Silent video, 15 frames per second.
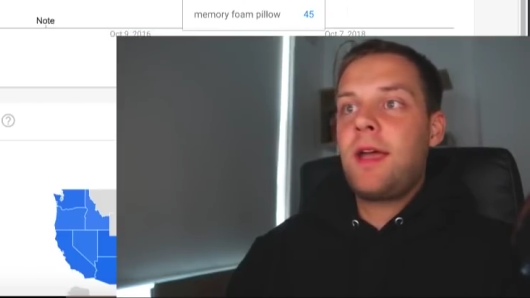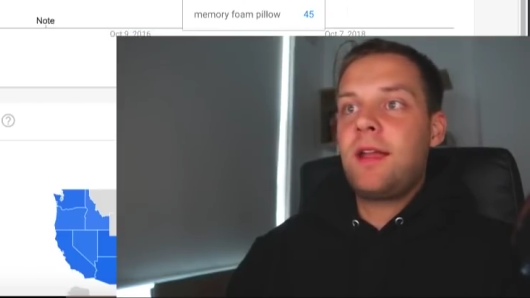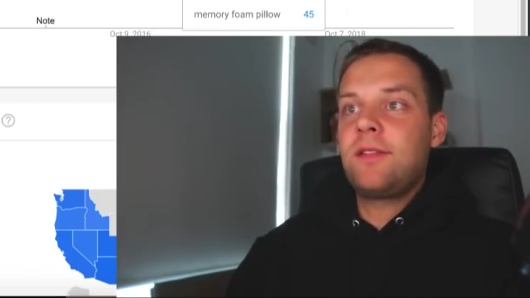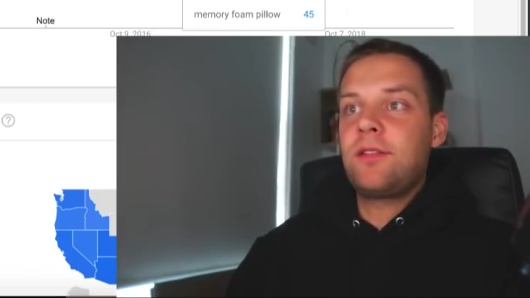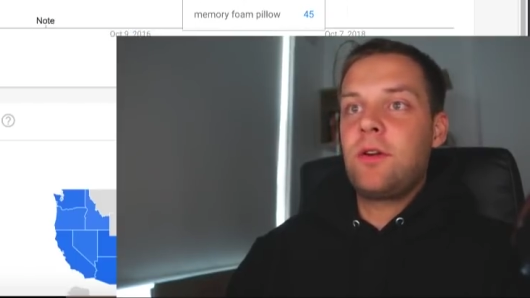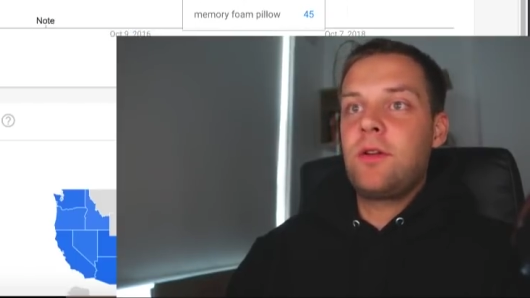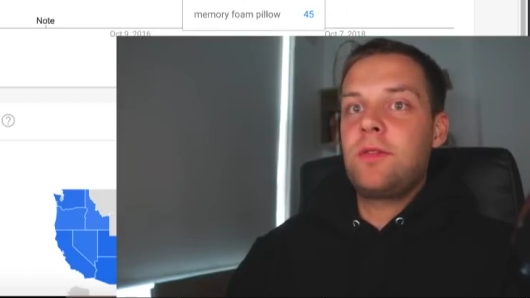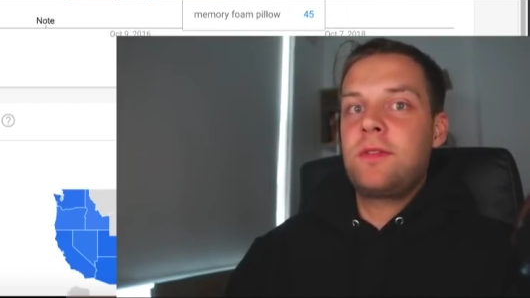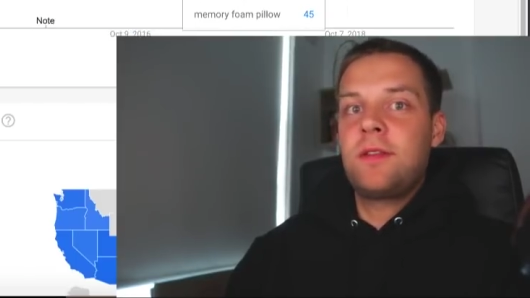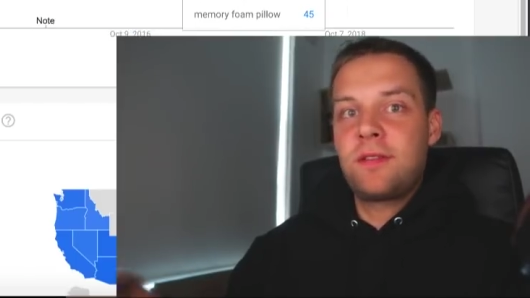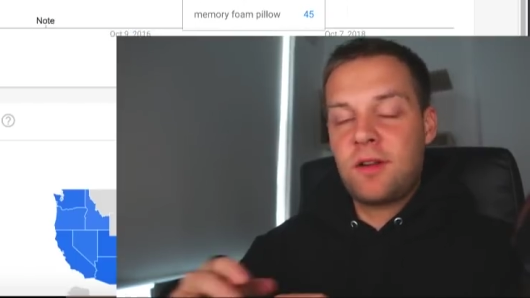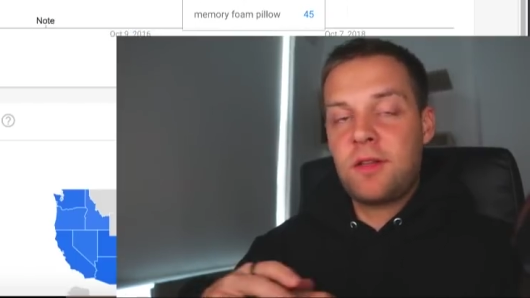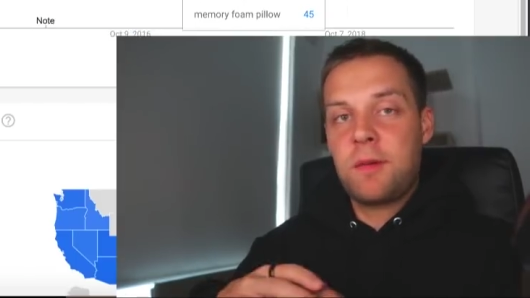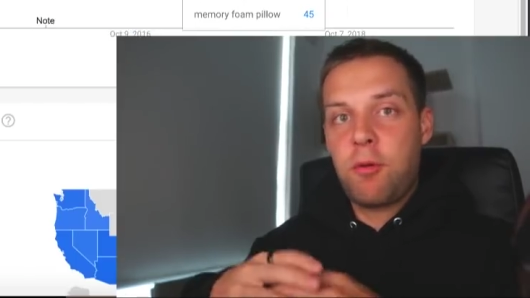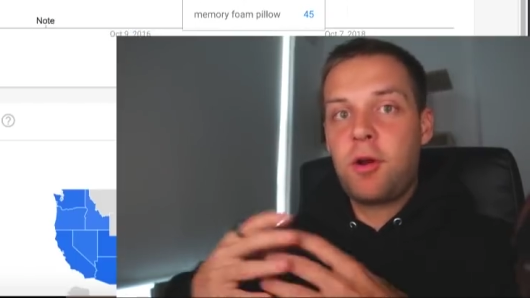And so
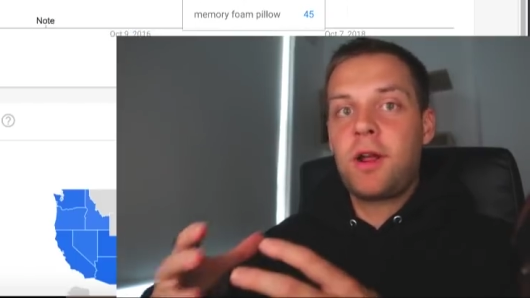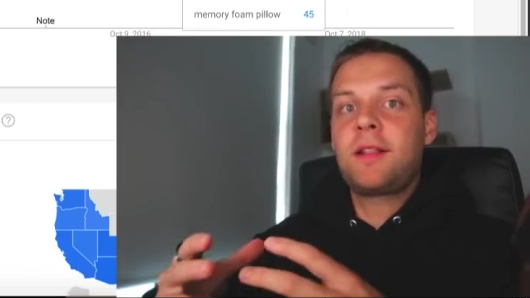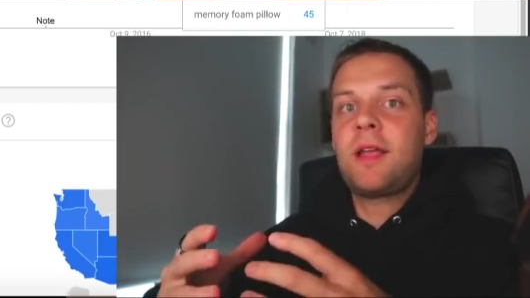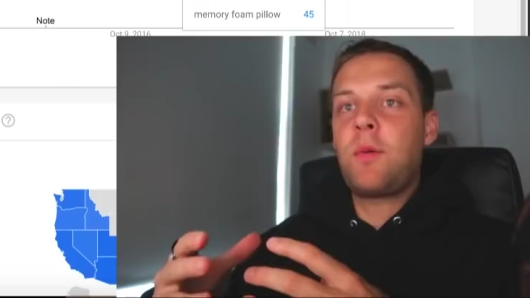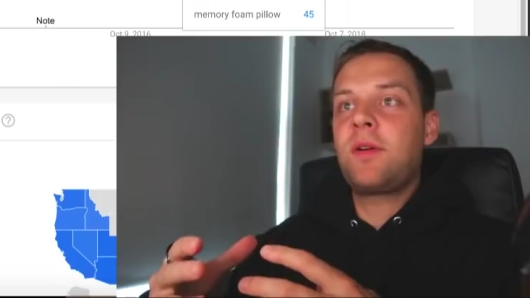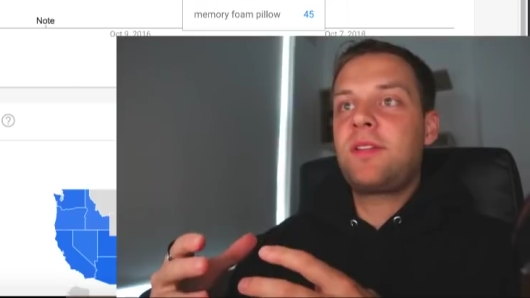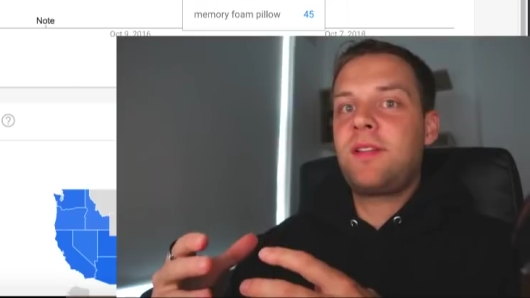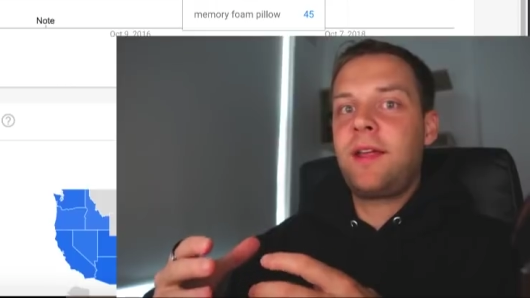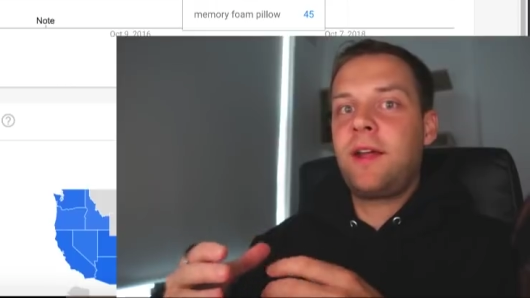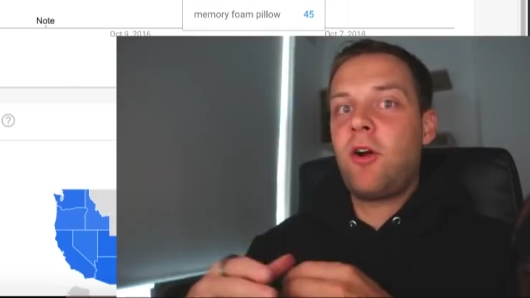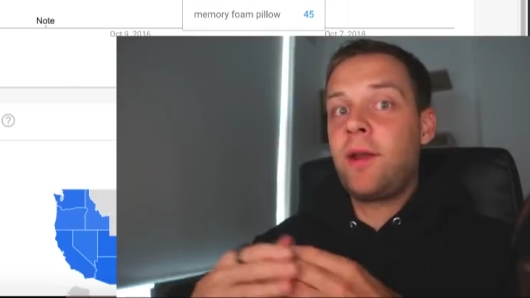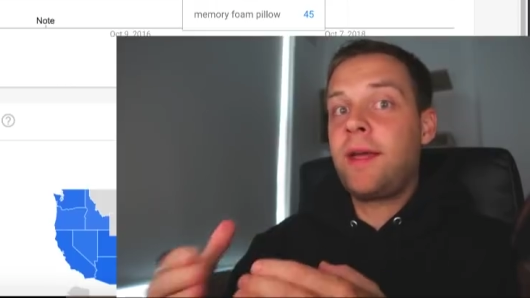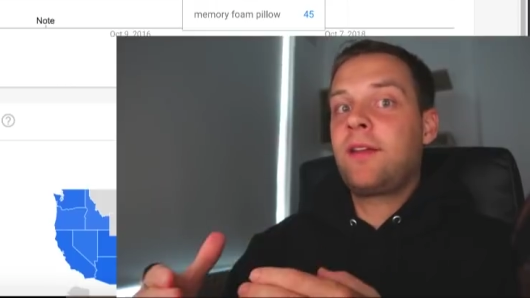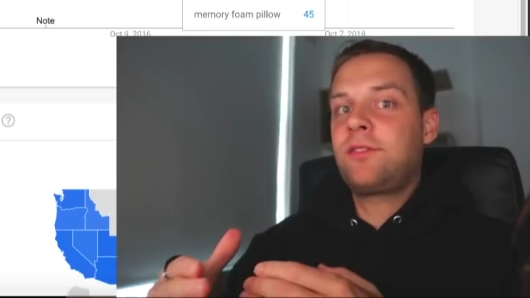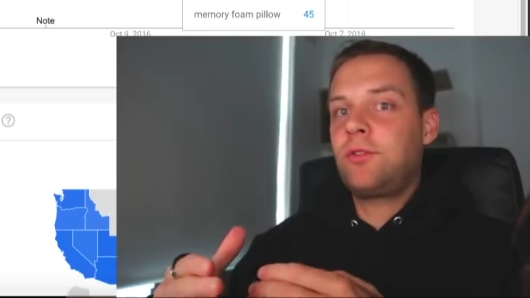the product that we're selling
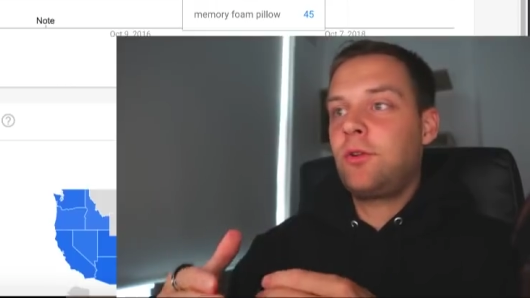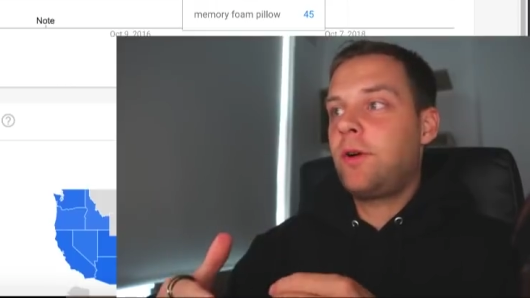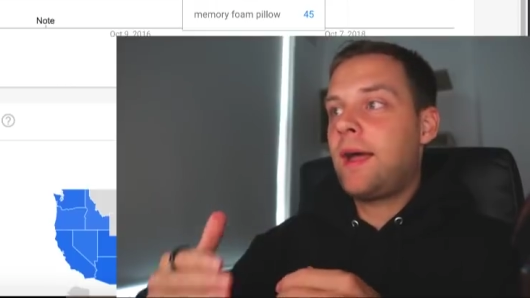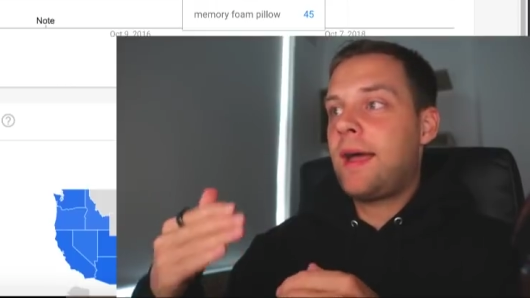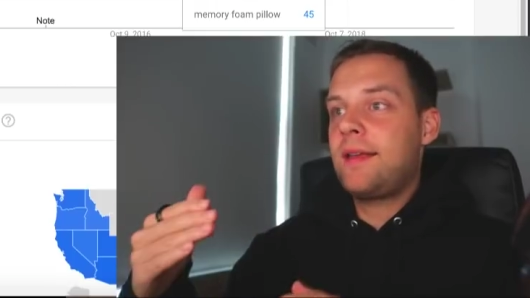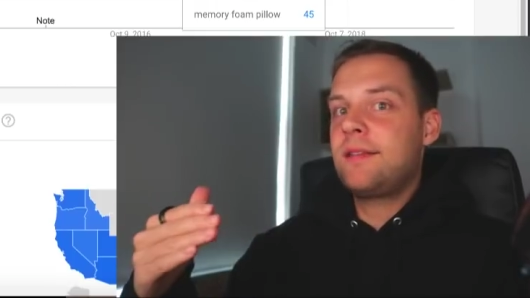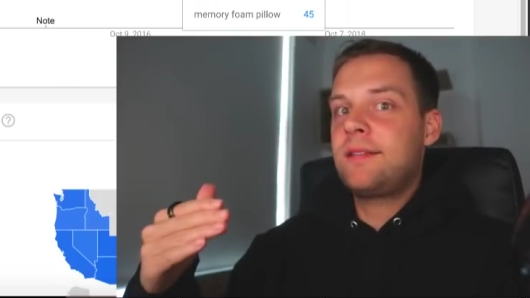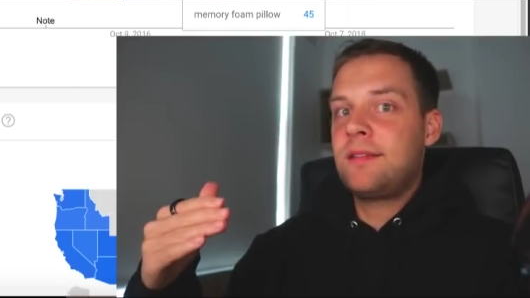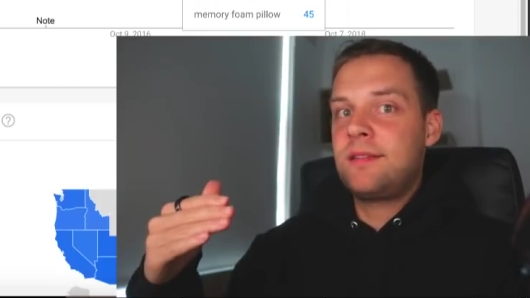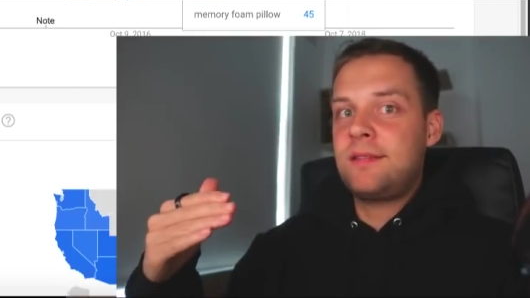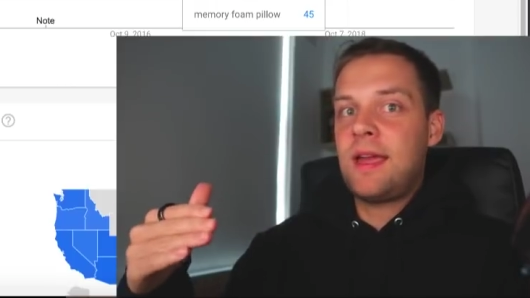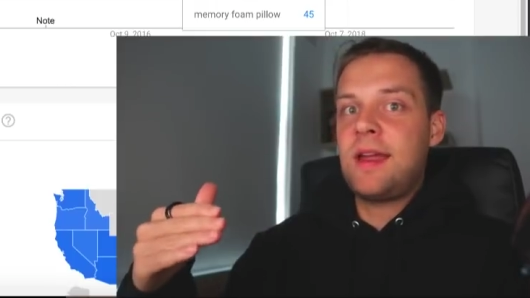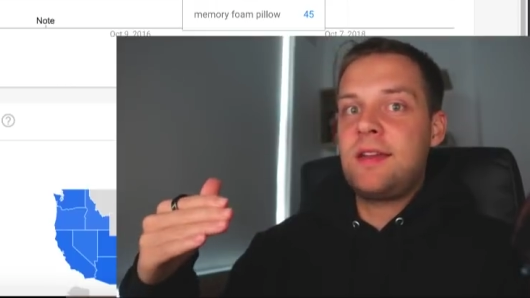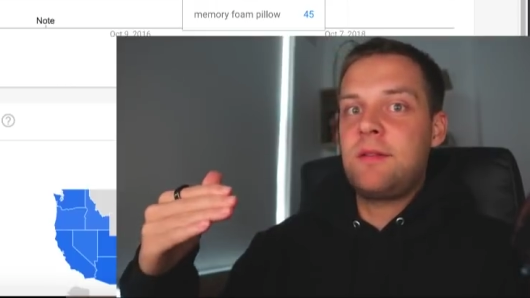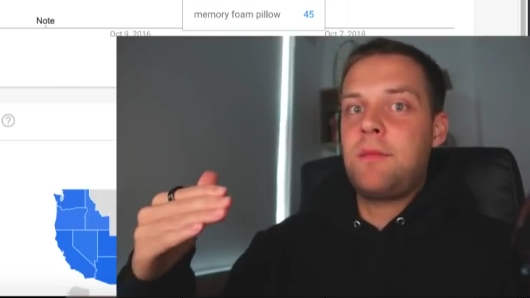on our store has
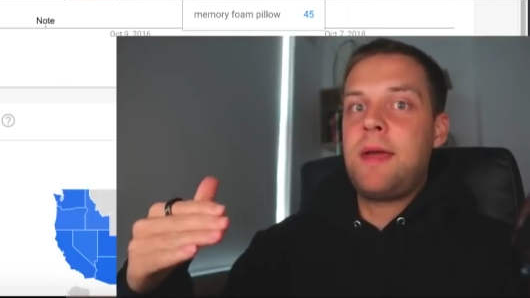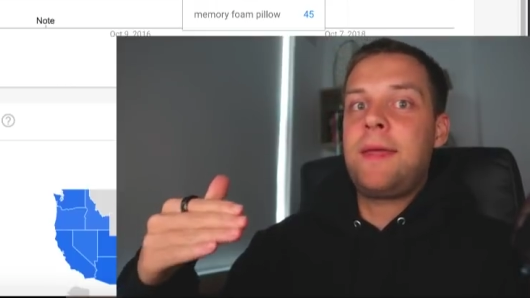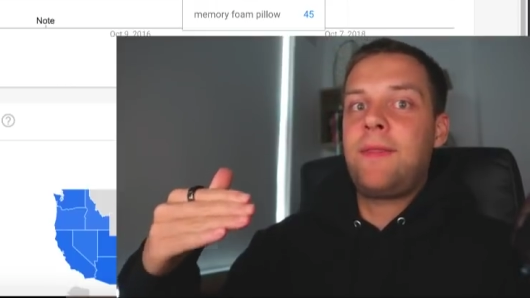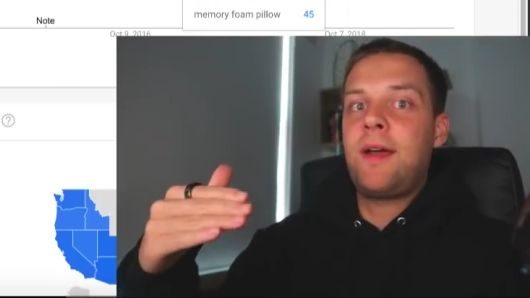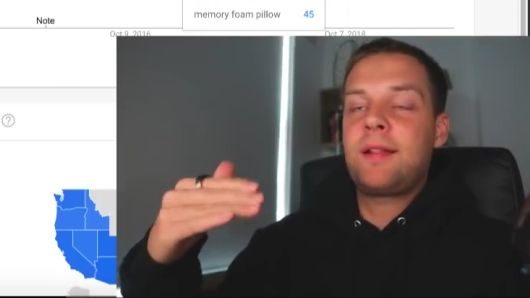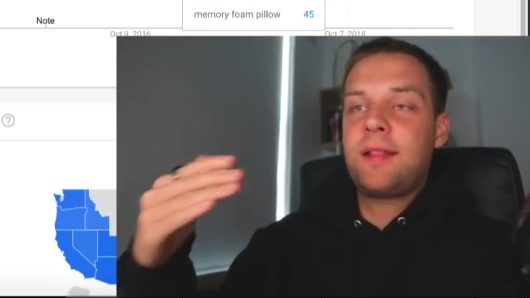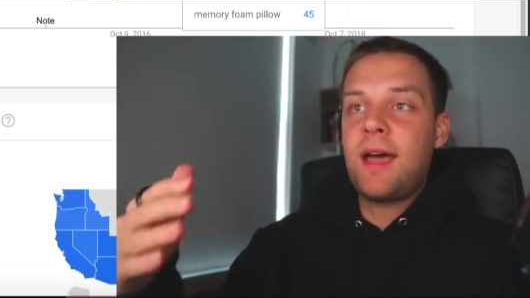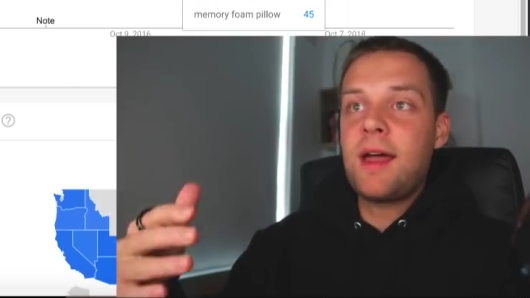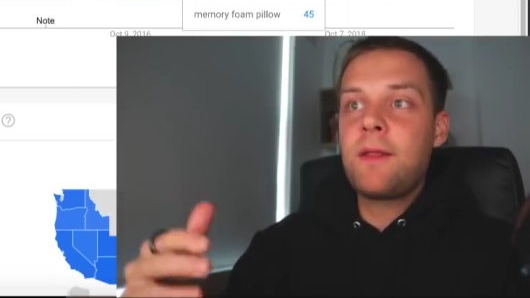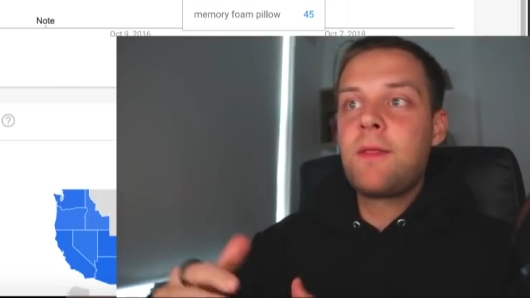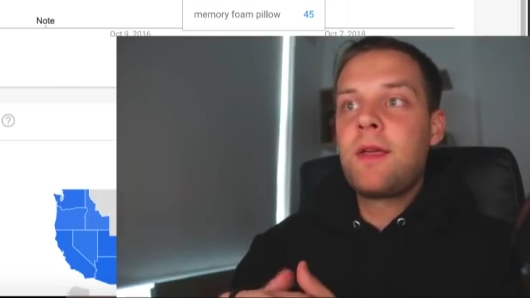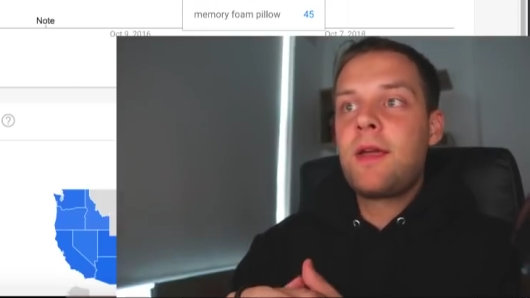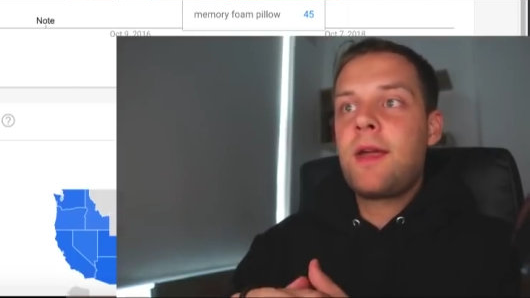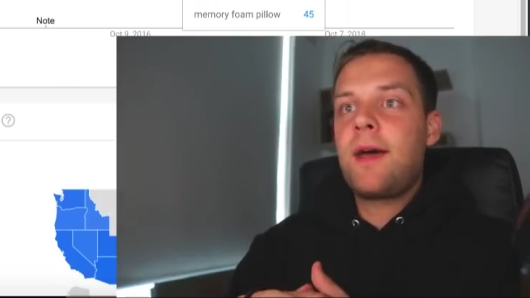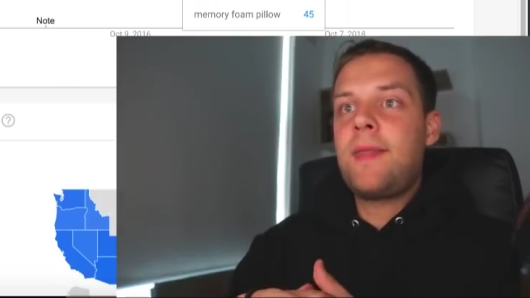sustained demand like that,